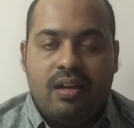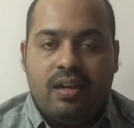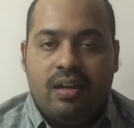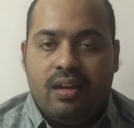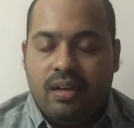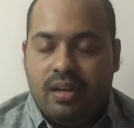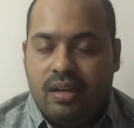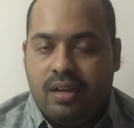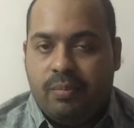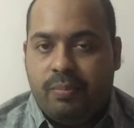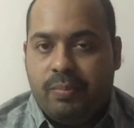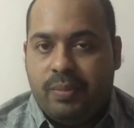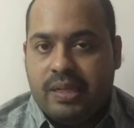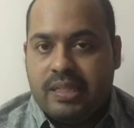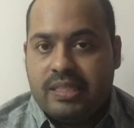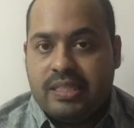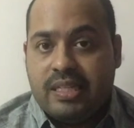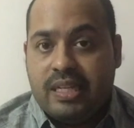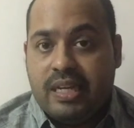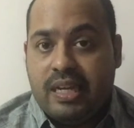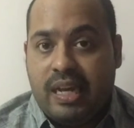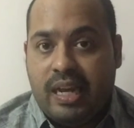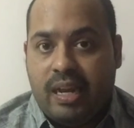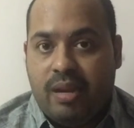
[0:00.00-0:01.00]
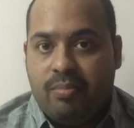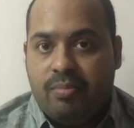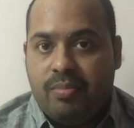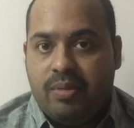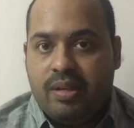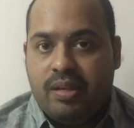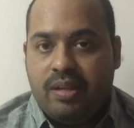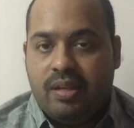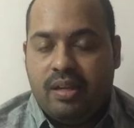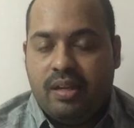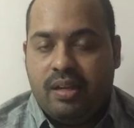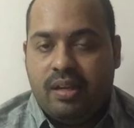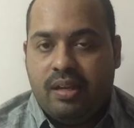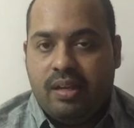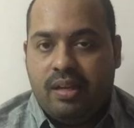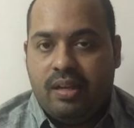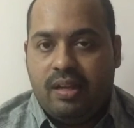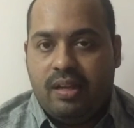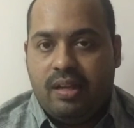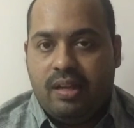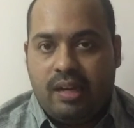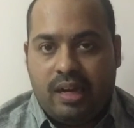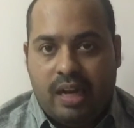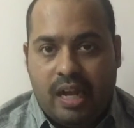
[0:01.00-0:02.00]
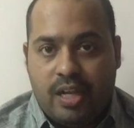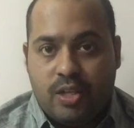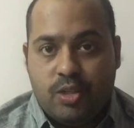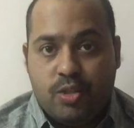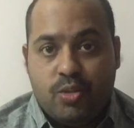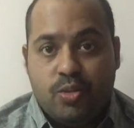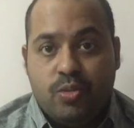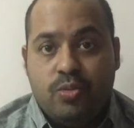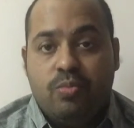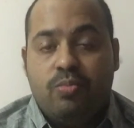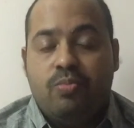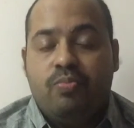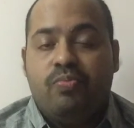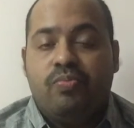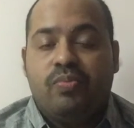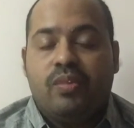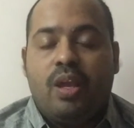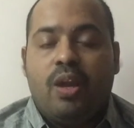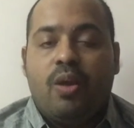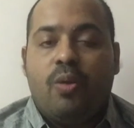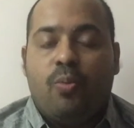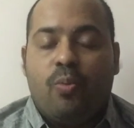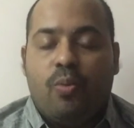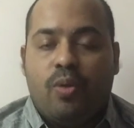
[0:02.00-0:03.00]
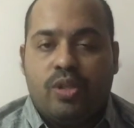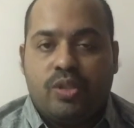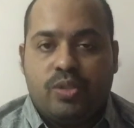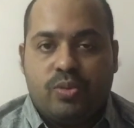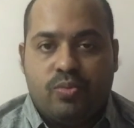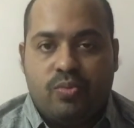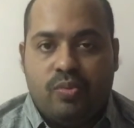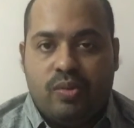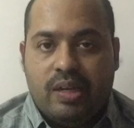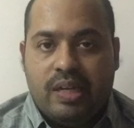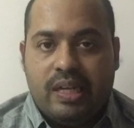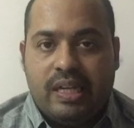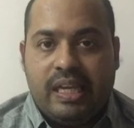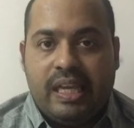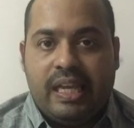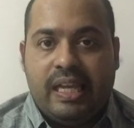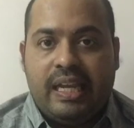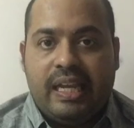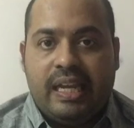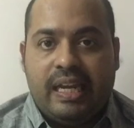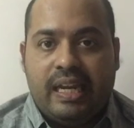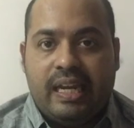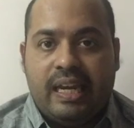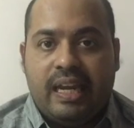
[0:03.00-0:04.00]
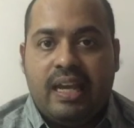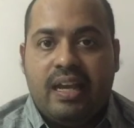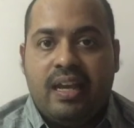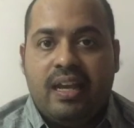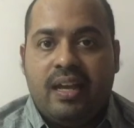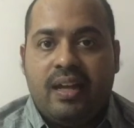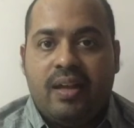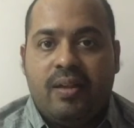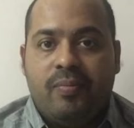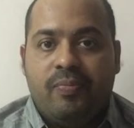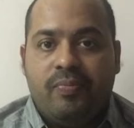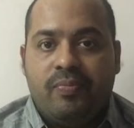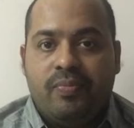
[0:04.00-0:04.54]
A person named Raju was working in a